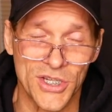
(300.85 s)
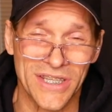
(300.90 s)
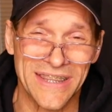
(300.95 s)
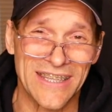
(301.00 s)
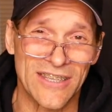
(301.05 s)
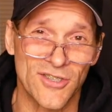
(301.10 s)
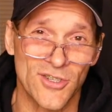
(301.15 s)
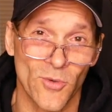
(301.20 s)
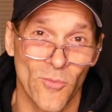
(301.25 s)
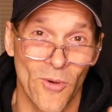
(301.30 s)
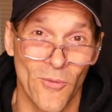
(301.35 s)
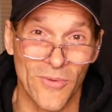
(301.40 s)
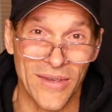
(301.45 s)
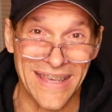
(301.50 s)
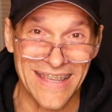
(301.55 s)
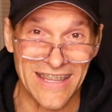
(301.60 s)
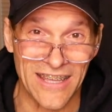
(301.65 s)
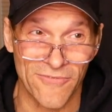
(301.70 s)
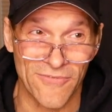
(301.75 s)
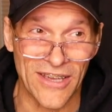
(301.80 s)
And then so what
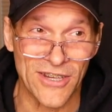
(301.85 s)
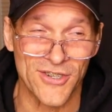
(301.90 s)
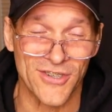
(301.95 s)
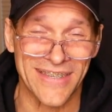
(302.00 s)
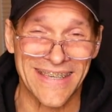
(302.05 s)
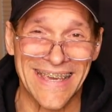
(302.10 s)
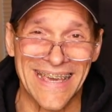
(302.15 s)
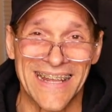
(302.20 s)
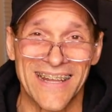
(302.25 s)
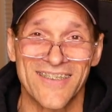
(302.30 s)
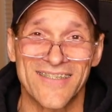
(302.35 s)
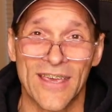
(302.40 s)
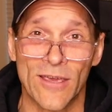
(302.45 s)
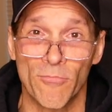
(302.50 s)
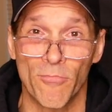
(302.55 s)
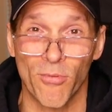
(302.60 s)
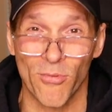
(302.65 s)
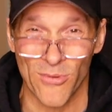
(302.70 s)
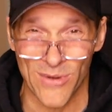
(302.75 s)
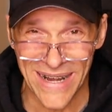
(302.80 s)
we eventually get is a
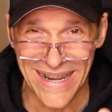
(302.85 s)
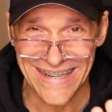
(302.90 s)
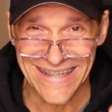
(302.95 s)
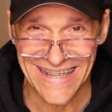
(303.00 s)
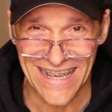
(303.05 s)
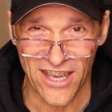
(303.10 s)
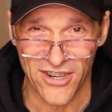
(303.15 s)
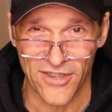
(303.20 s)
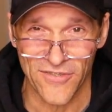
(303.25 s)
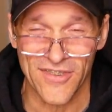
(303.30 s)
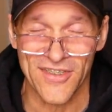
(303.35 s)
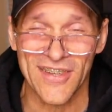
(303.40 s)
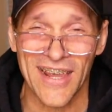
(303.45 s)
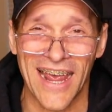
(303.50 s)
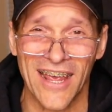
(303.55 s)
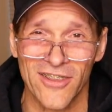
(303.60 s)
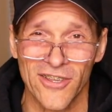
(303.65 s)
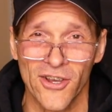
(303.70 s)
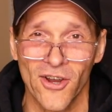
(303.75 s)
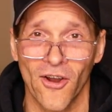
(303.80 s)
breakdown of this
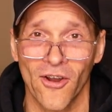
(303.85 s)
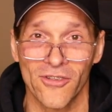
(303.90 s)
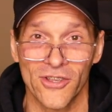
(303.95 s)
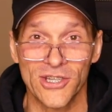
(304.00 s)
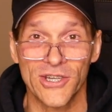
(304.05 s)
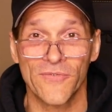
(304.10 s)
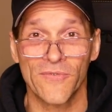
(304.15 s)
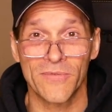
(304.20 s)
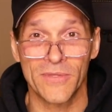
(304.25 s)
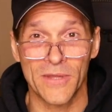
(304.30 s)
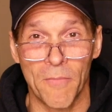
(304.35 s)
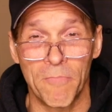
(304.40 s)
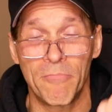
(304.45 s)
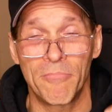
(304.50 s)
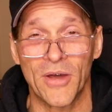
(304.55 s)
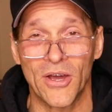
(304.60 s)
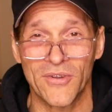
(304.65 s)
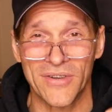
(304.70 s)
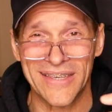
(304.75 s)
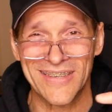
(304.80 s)
hyaline cartilage from
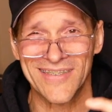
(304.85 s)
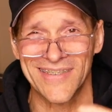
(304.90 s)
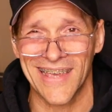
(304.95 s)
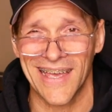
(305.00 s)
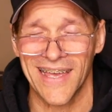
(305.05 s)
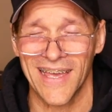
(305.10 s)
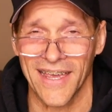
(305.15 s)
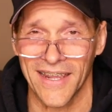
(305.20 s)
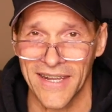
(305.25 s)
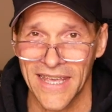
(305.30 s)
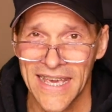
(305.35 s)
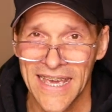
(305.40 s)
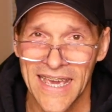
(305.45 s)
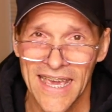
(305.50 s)
bony side.